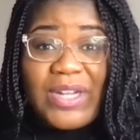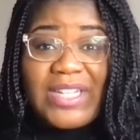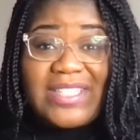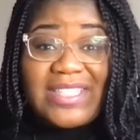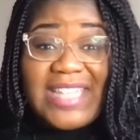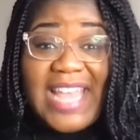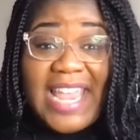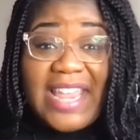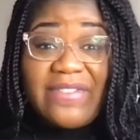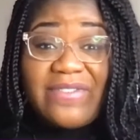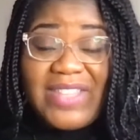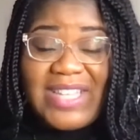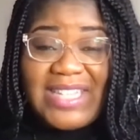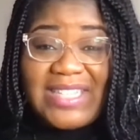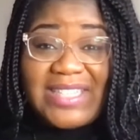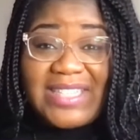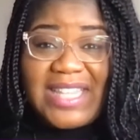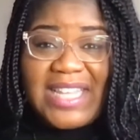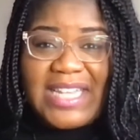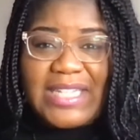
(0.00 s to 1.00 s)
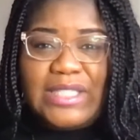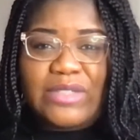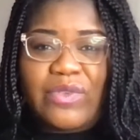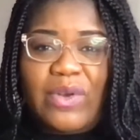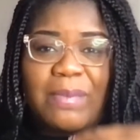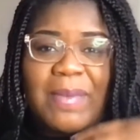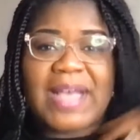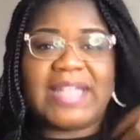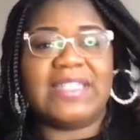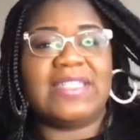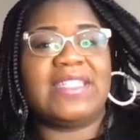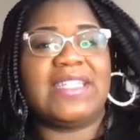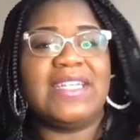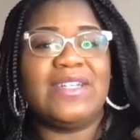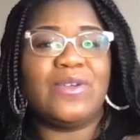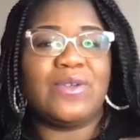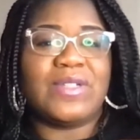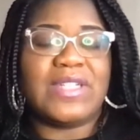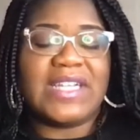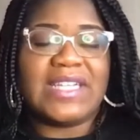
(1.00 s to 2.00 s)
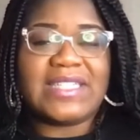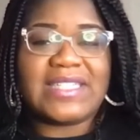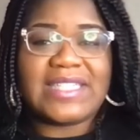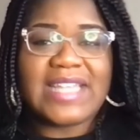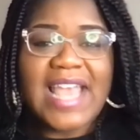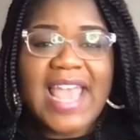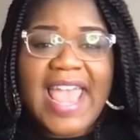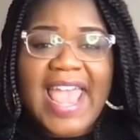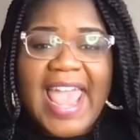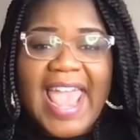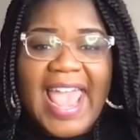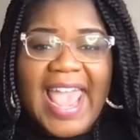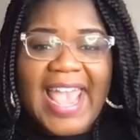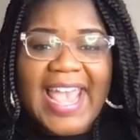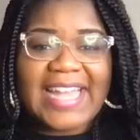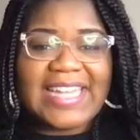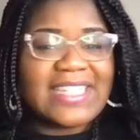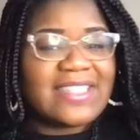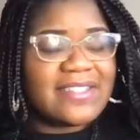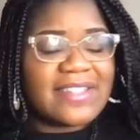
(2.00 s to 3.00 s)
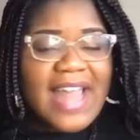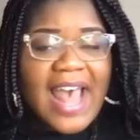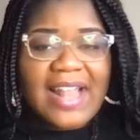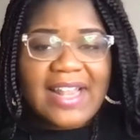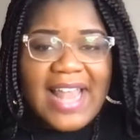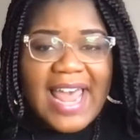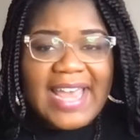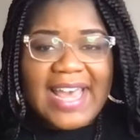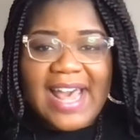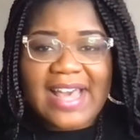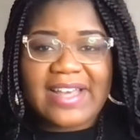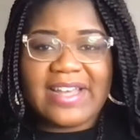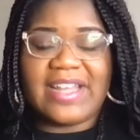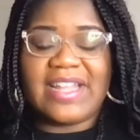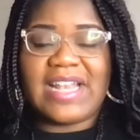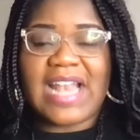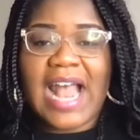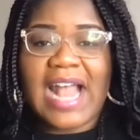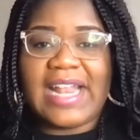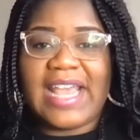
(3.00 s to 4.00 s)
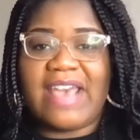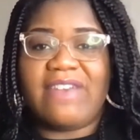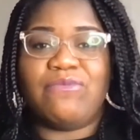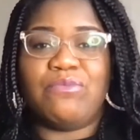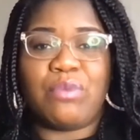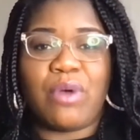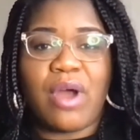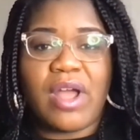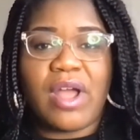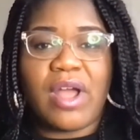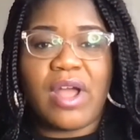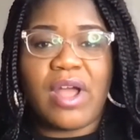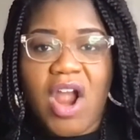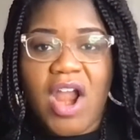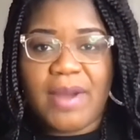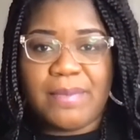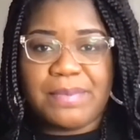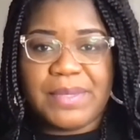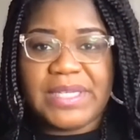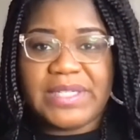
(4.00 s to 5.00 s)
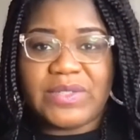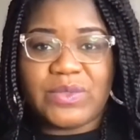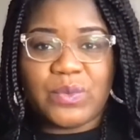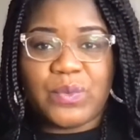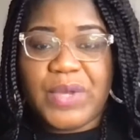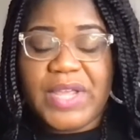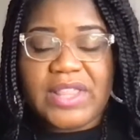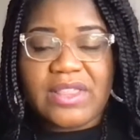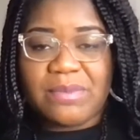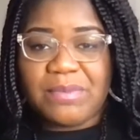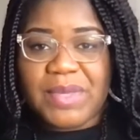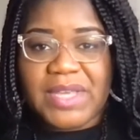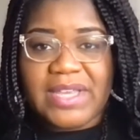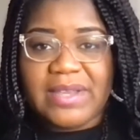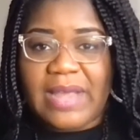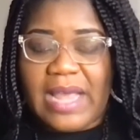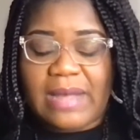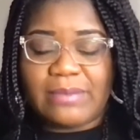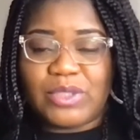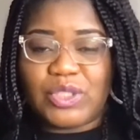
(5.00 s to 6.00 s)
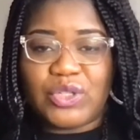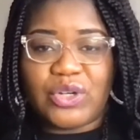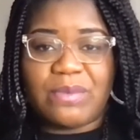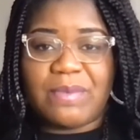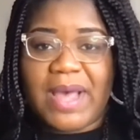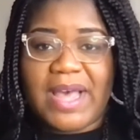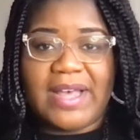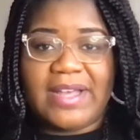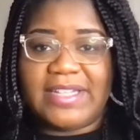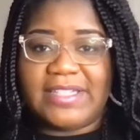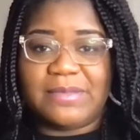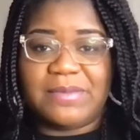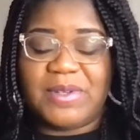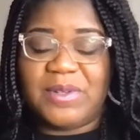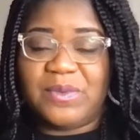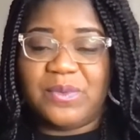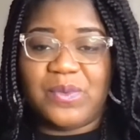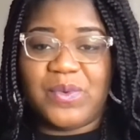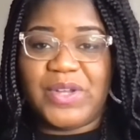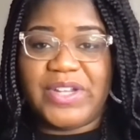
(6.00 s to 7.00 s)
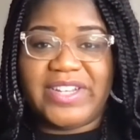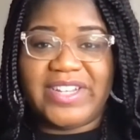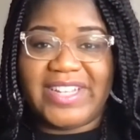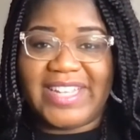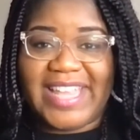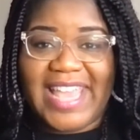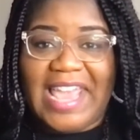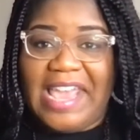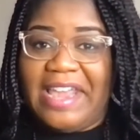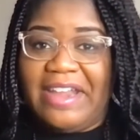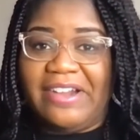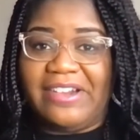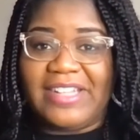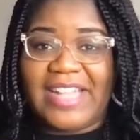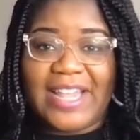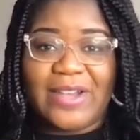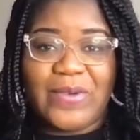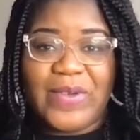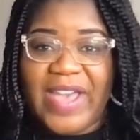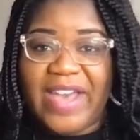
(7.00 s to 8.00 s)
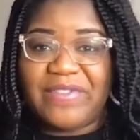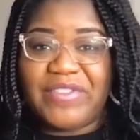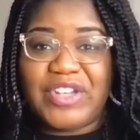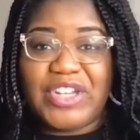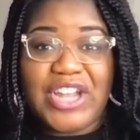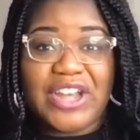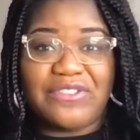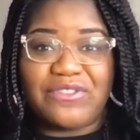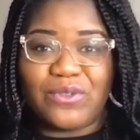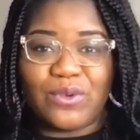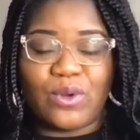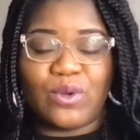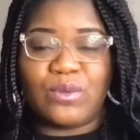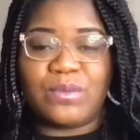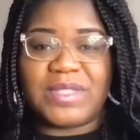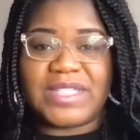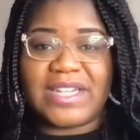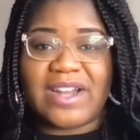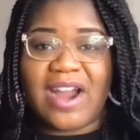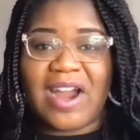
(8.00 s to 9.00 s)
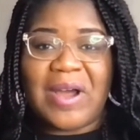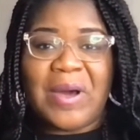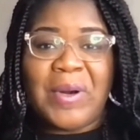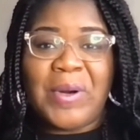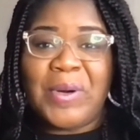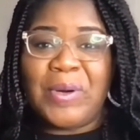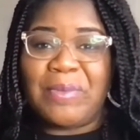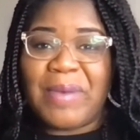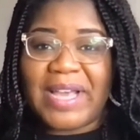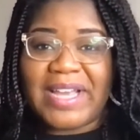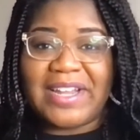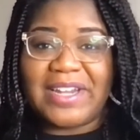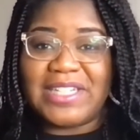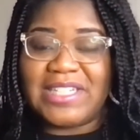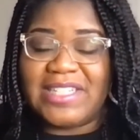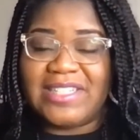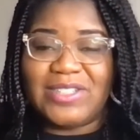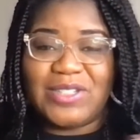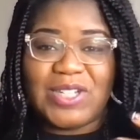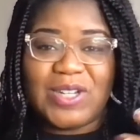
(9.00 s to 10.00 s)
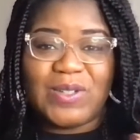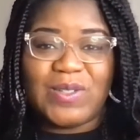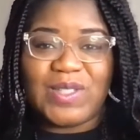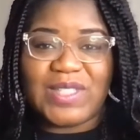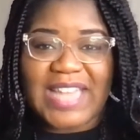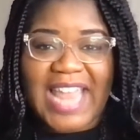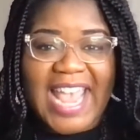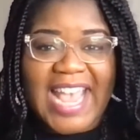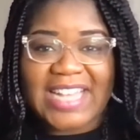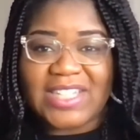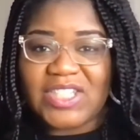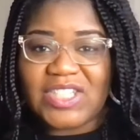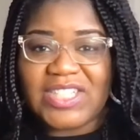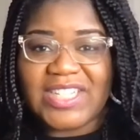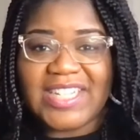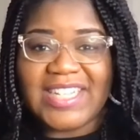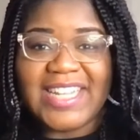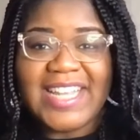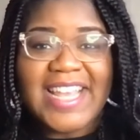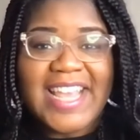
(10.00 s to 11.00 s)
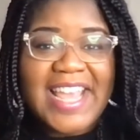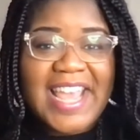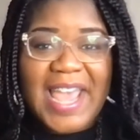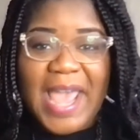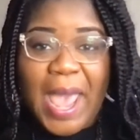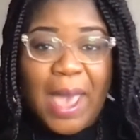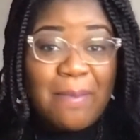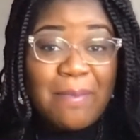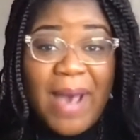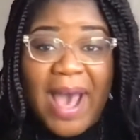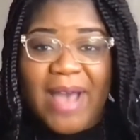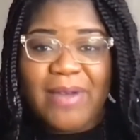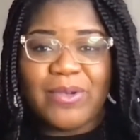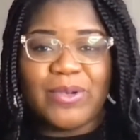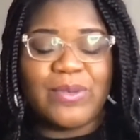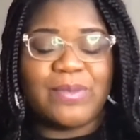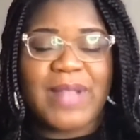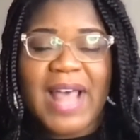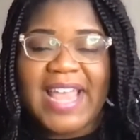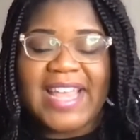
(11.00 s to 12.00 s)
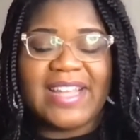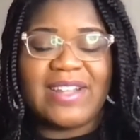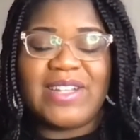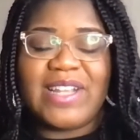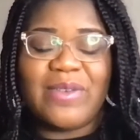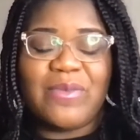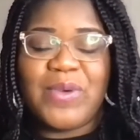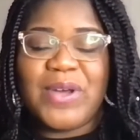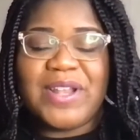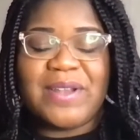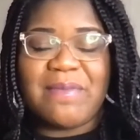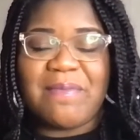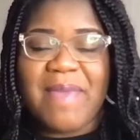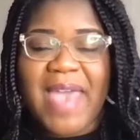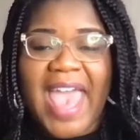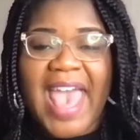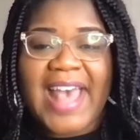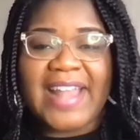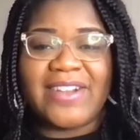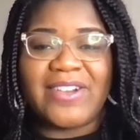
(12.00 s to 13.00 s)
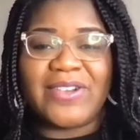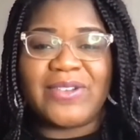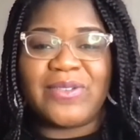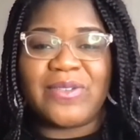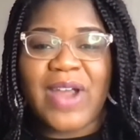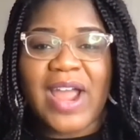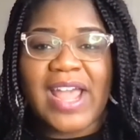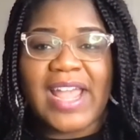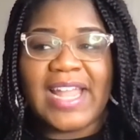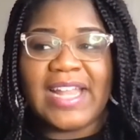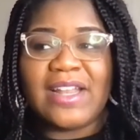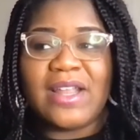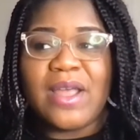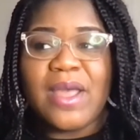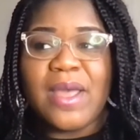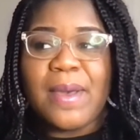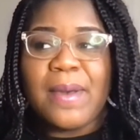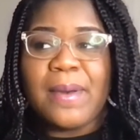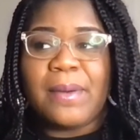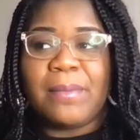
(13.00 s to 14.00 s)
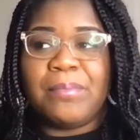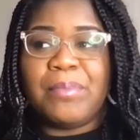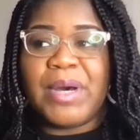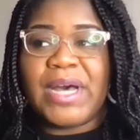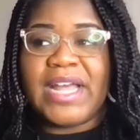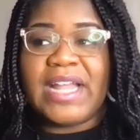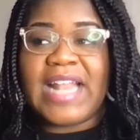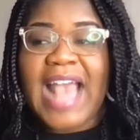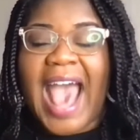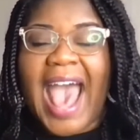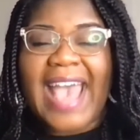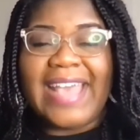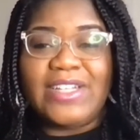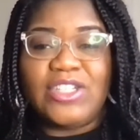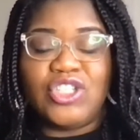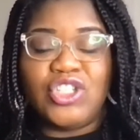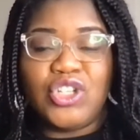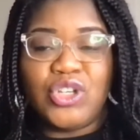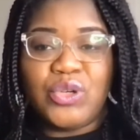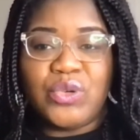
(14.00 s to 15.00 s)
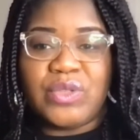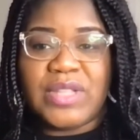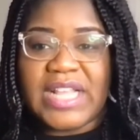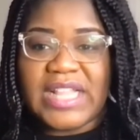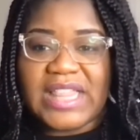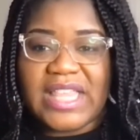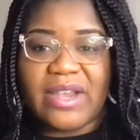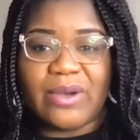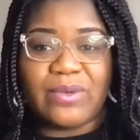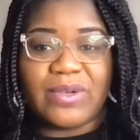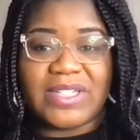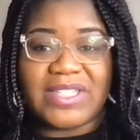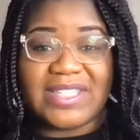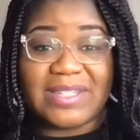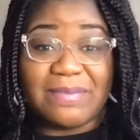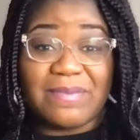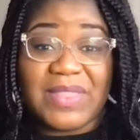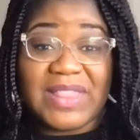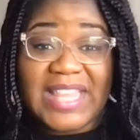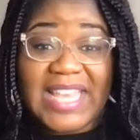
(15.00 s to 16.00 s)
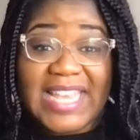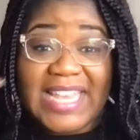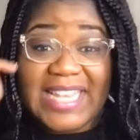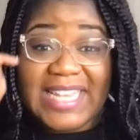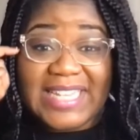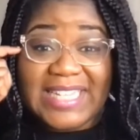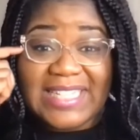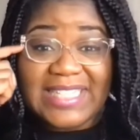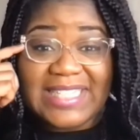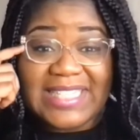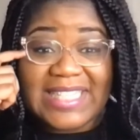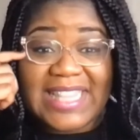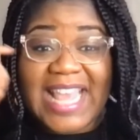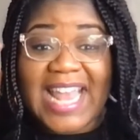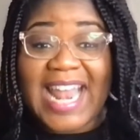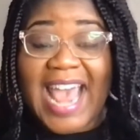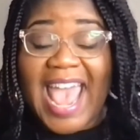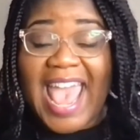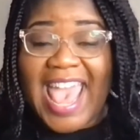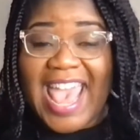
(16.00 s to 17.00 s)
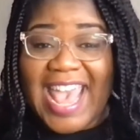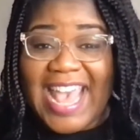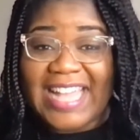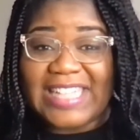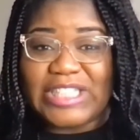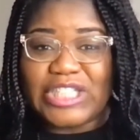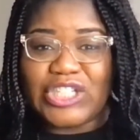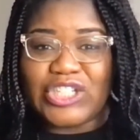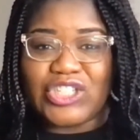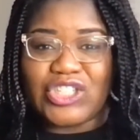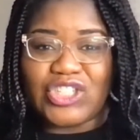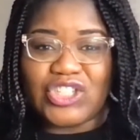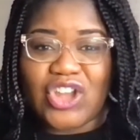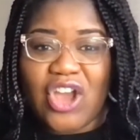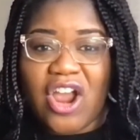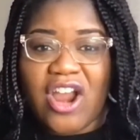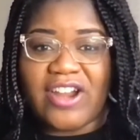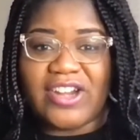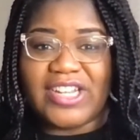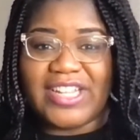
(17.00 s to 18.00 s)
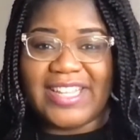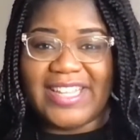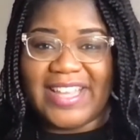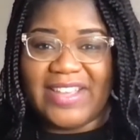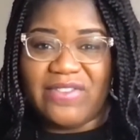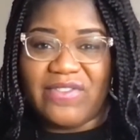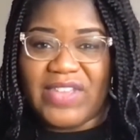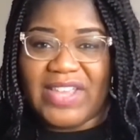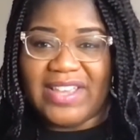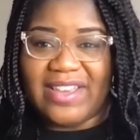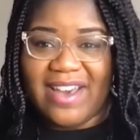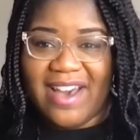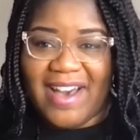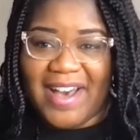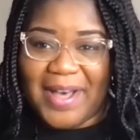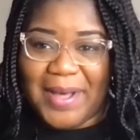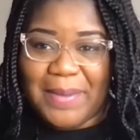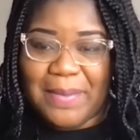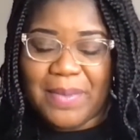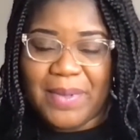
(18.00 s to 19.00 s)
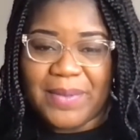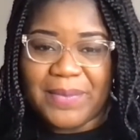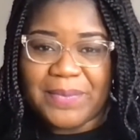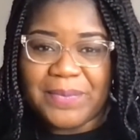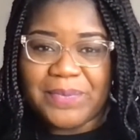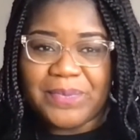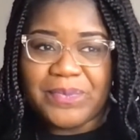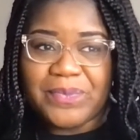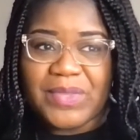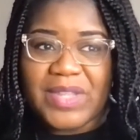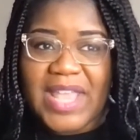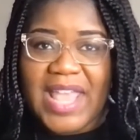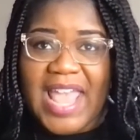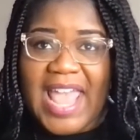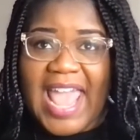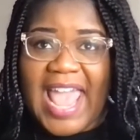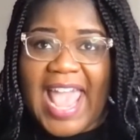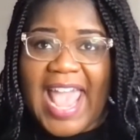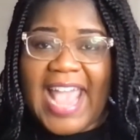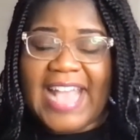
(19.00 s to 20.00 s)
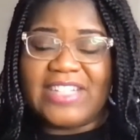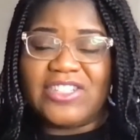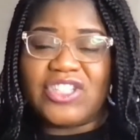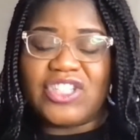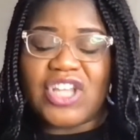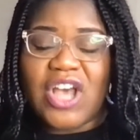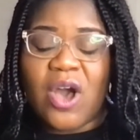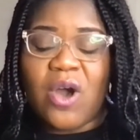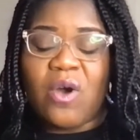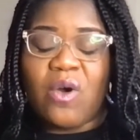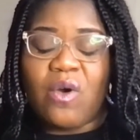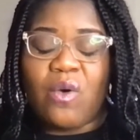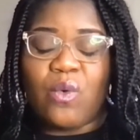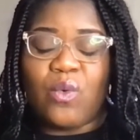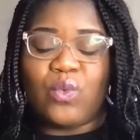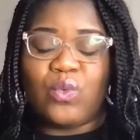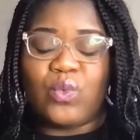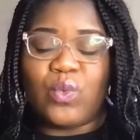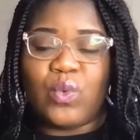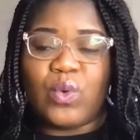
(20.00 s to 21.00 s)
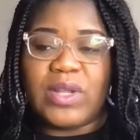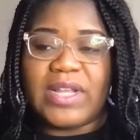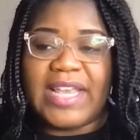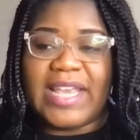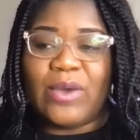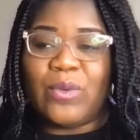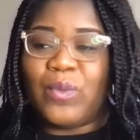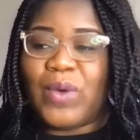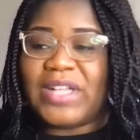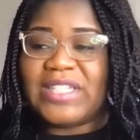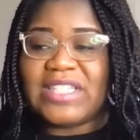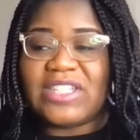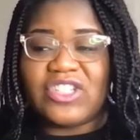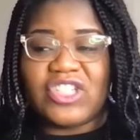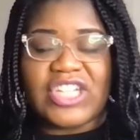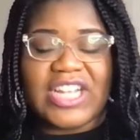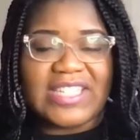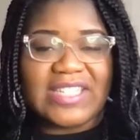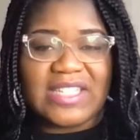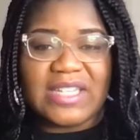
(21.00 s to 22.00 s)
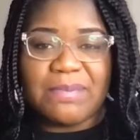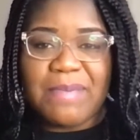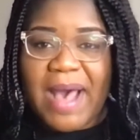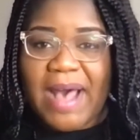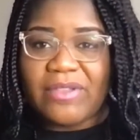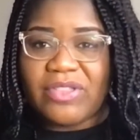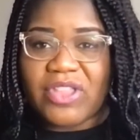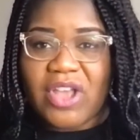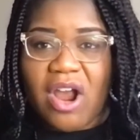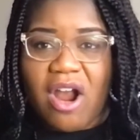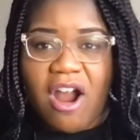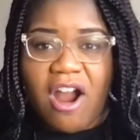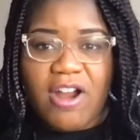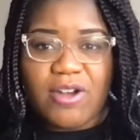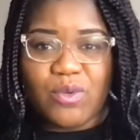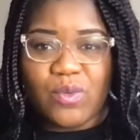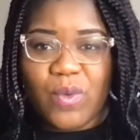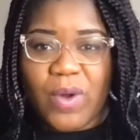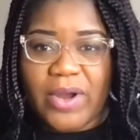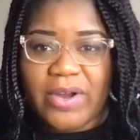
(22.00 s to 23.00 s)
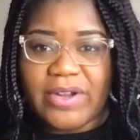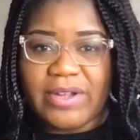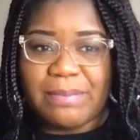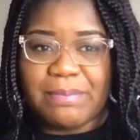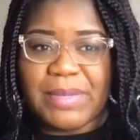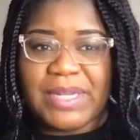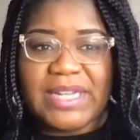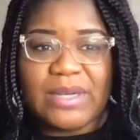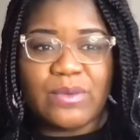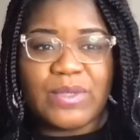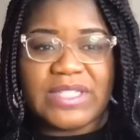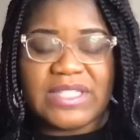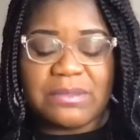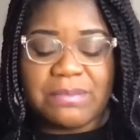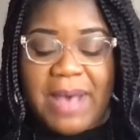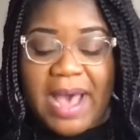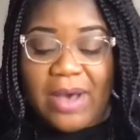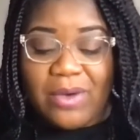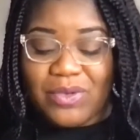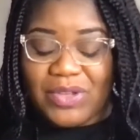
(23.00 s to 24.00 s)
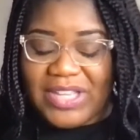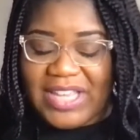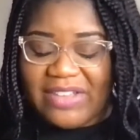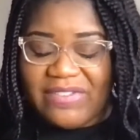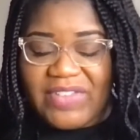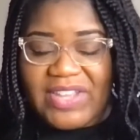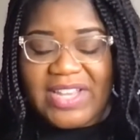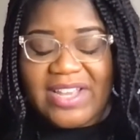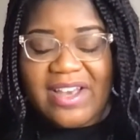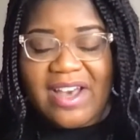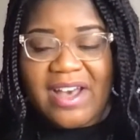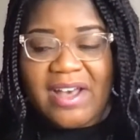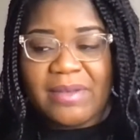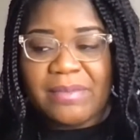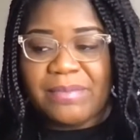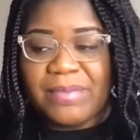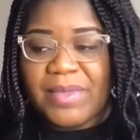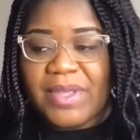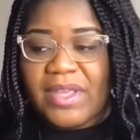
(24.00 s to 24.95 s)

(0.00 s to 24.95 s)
to save these things for my singleness. And it's not like I could not have brought the art piece with me. I'm sure my husband wouldn't have cared. Like, we have enough rooms in our home. I could have, you know, stashed it in my room. Like, it, it wouldn't have mattered. Right but I knew that there were some things that I had to start giving up. And so it wasn't just about the artwork, but it was about giving up